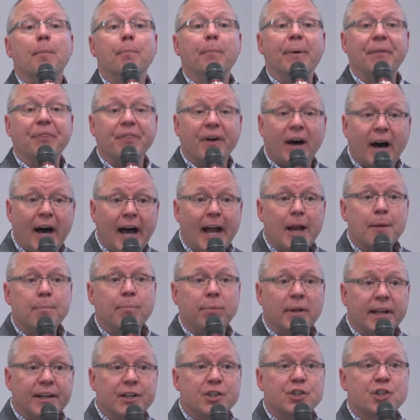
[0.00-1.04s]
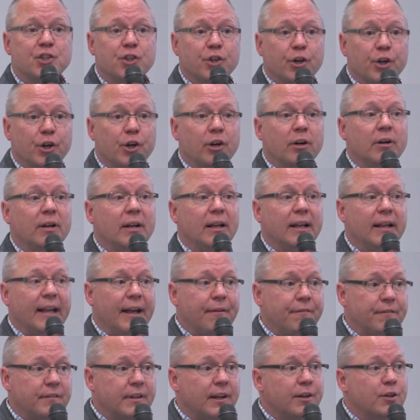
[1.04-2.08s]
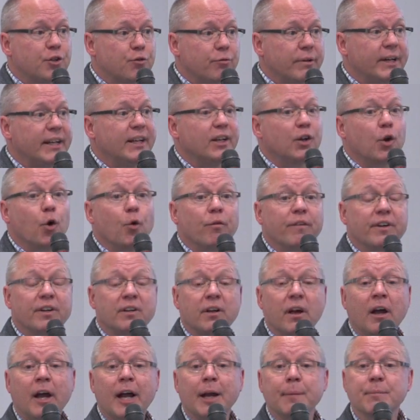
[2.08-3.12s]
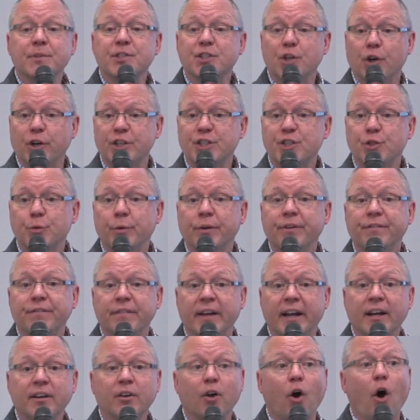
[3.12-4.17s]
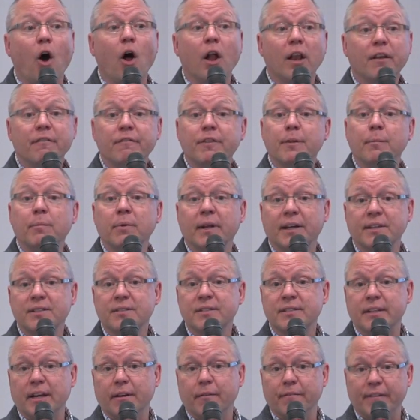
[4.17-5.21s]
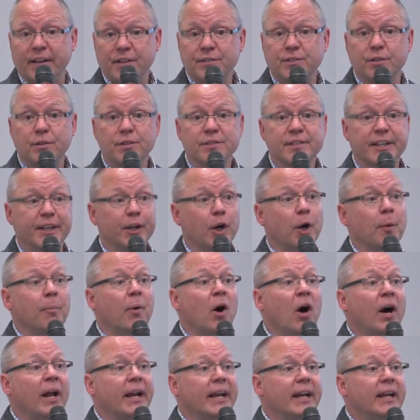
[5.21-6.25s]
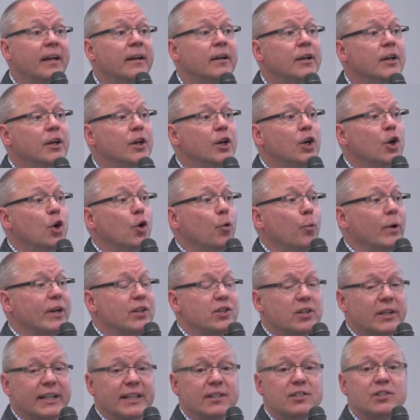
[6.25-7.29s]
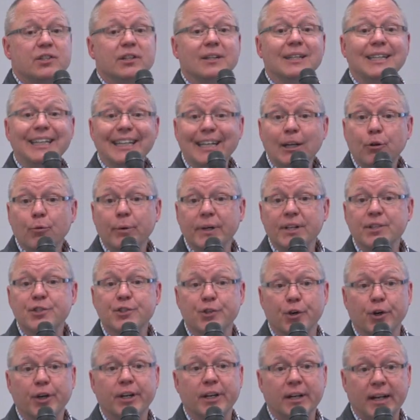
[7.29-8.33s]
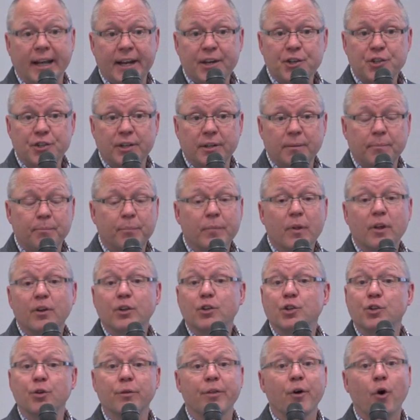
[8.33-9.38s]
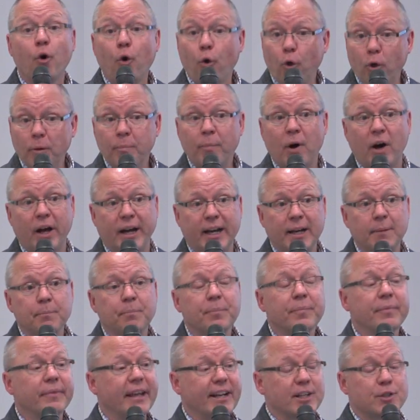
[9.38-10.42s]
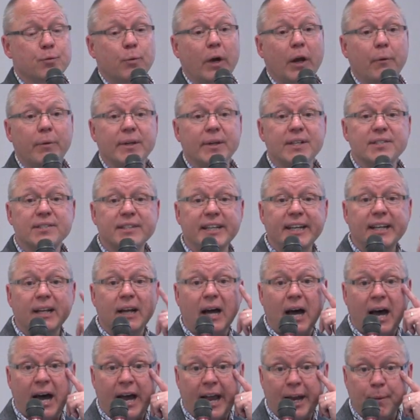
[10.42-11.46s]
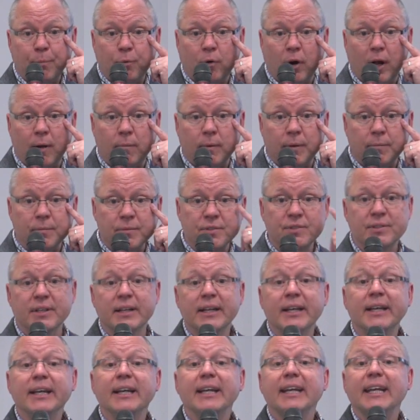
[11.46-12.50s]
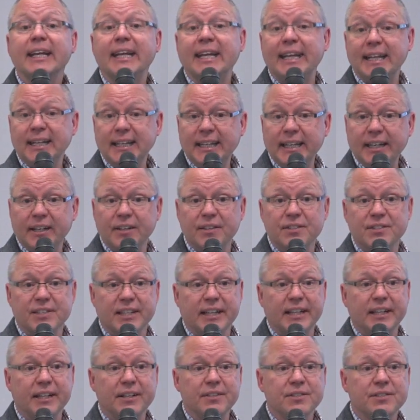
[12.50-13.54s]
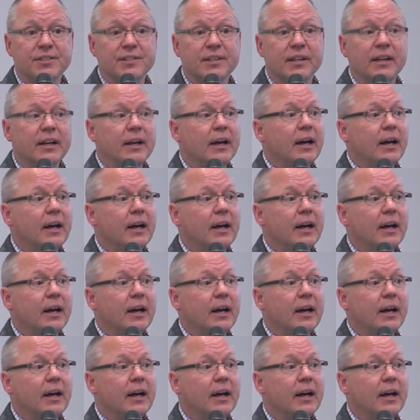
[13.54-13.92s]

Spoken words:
But the high blood sugar, left untreated over time, starts to affect all of the blood vessels in our body, which leads to decreased circulation to the whole body. That's why we see eye problems, kidney disease,